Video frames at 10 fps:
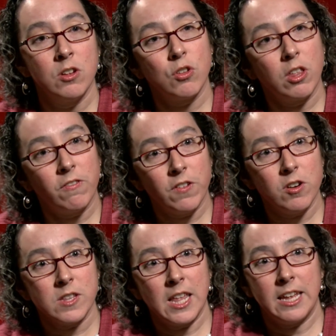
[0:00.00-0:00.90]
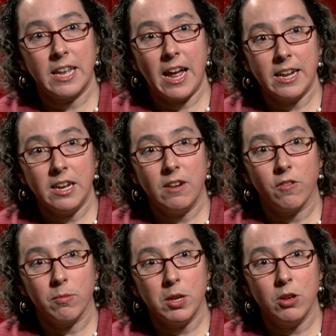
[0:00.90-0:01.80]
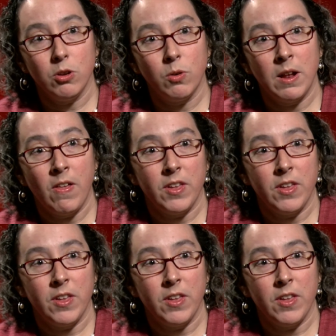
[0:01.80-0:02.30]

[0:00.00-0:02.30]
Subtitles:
So the first thing that I need from you